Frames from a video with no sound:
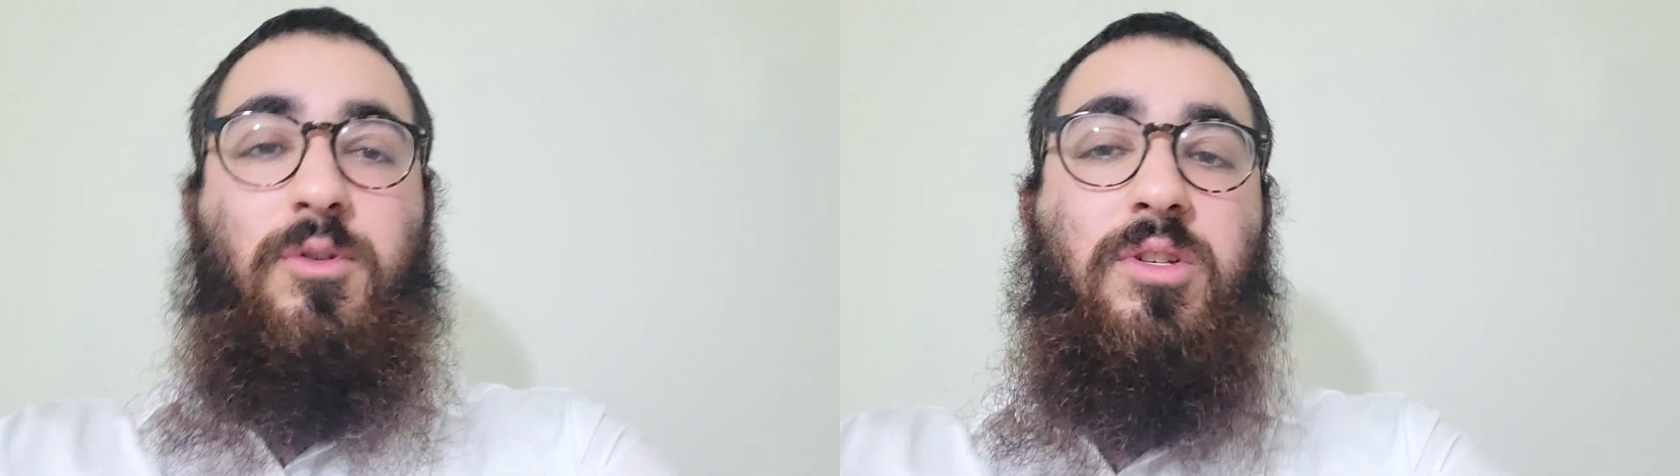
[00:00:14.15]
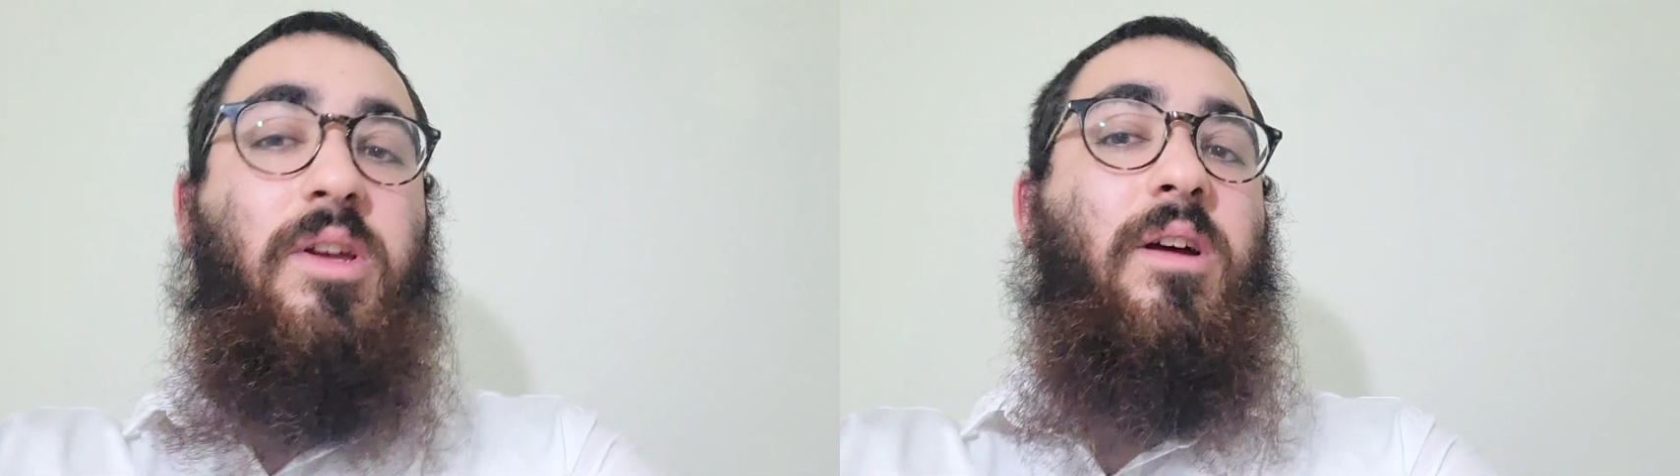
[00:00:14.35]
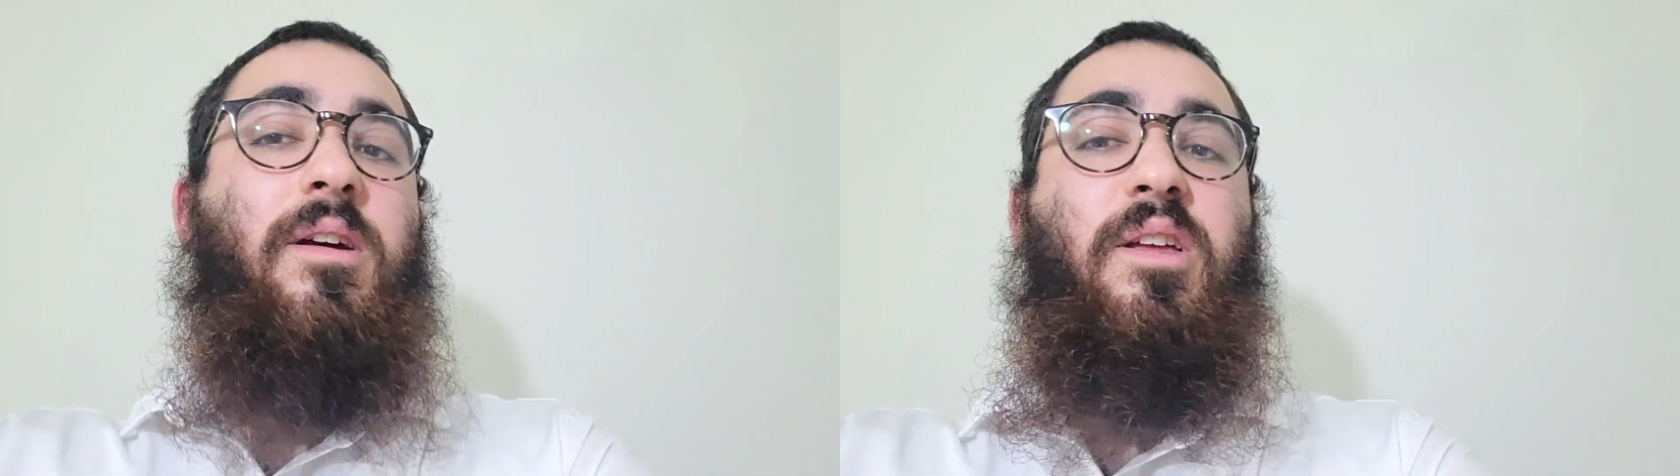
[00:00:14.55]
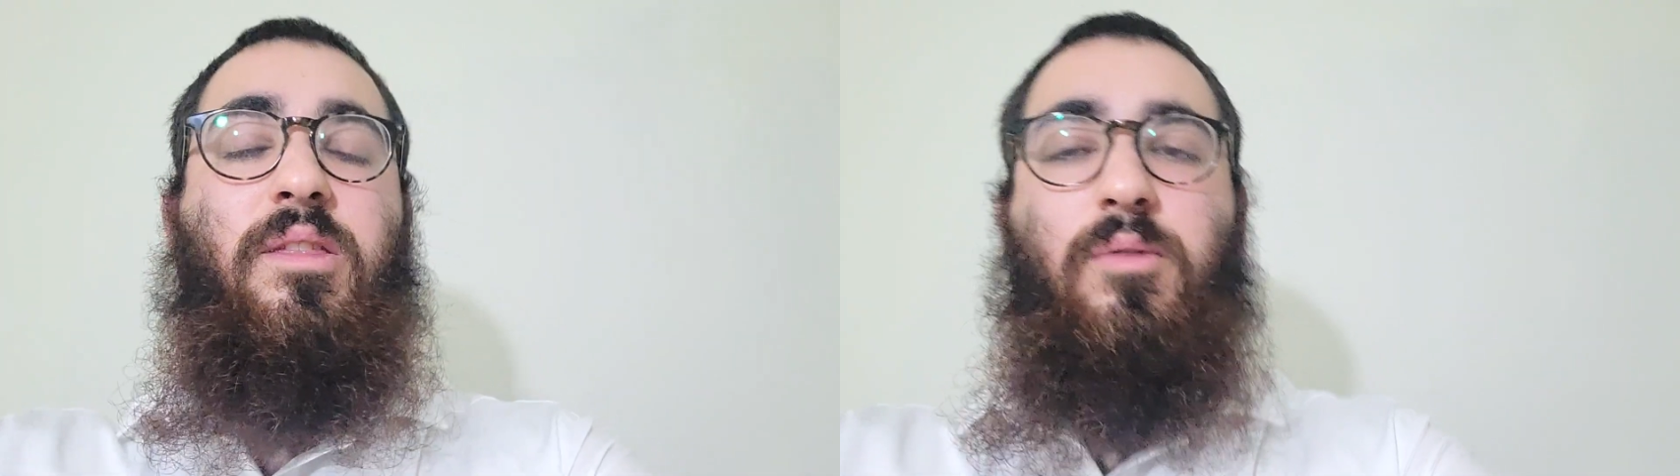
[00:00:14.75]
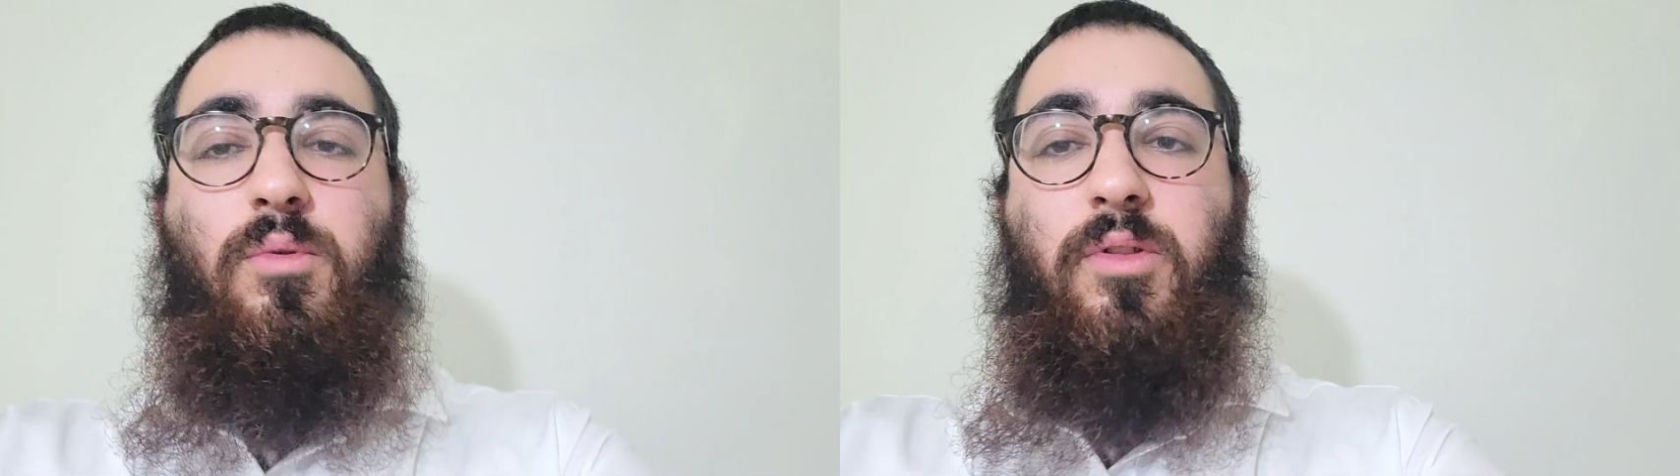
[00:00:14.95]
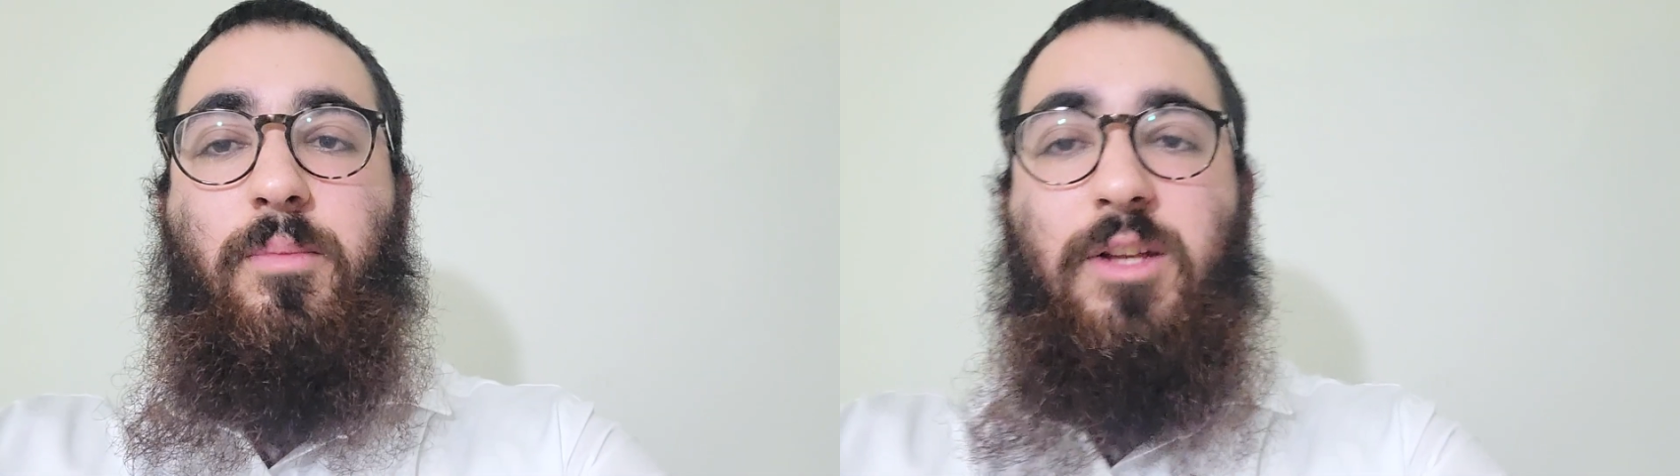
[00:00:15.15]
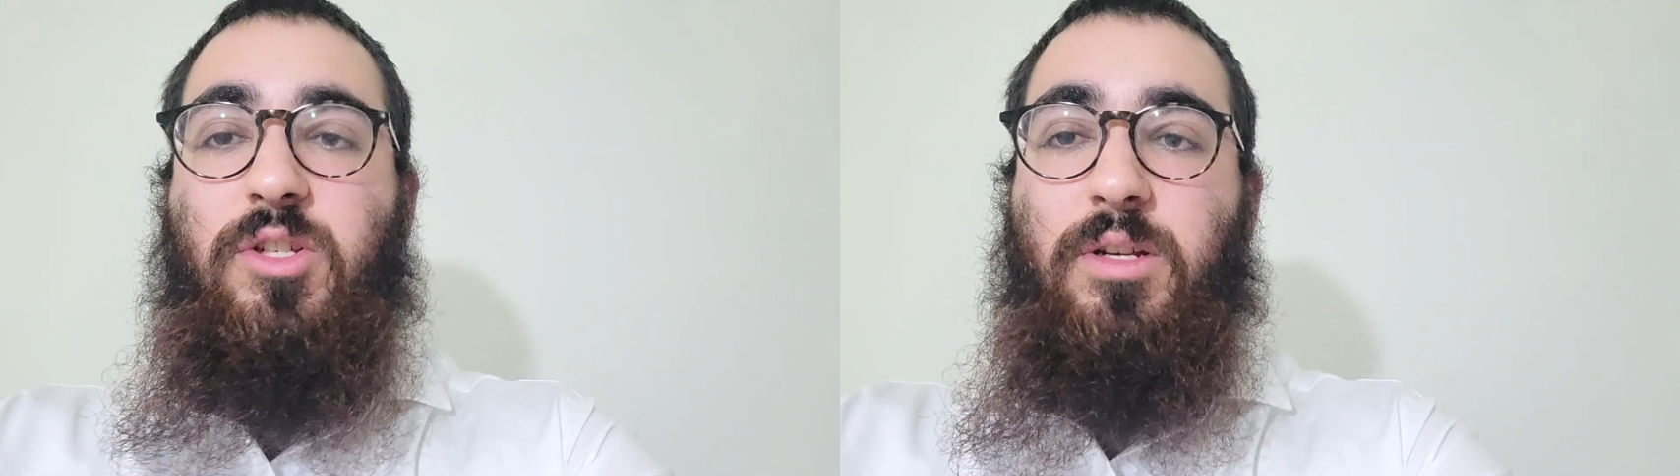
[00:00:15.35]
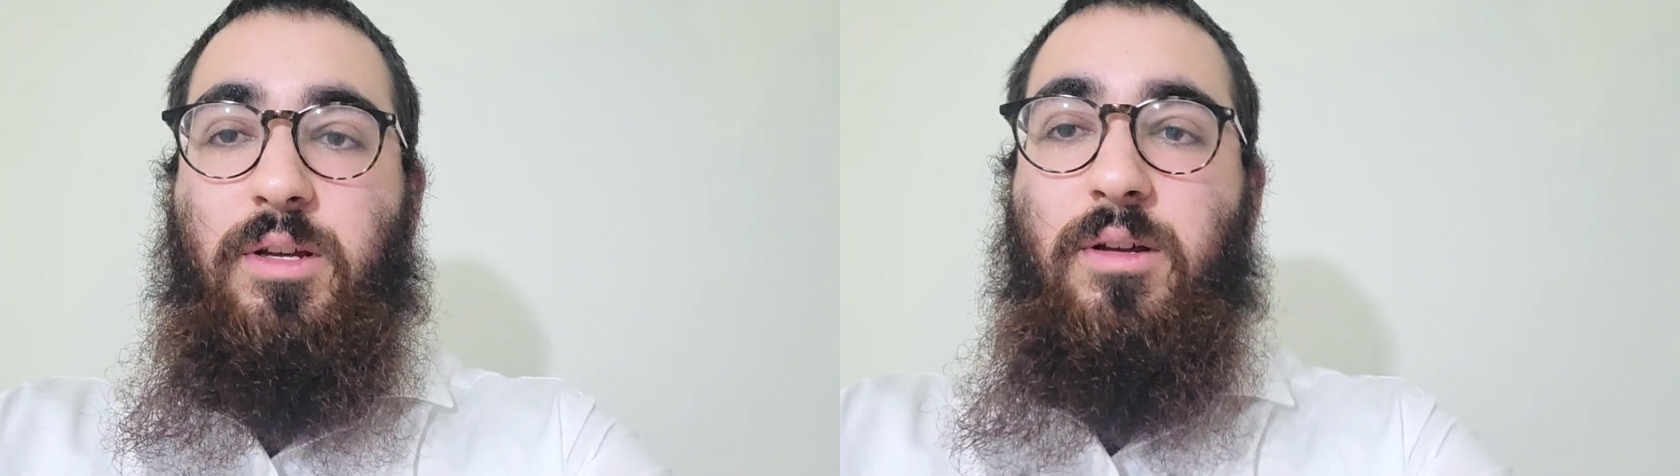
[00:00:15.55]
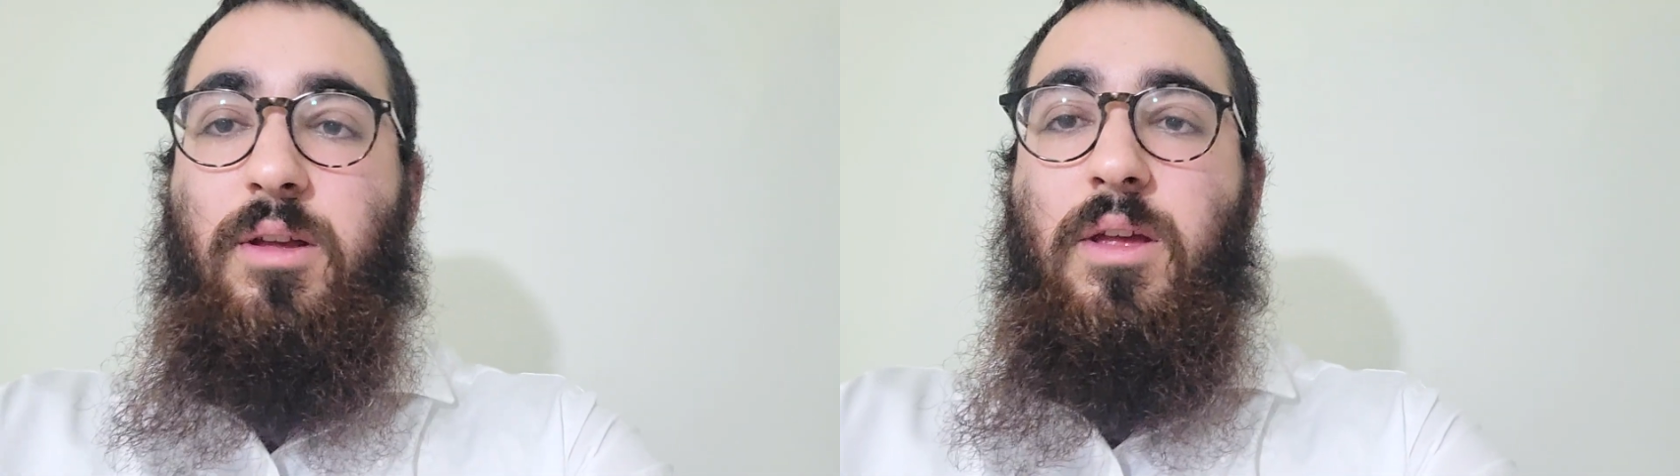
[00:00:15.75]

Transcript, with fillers: of Mashiach, they're worth mentioning.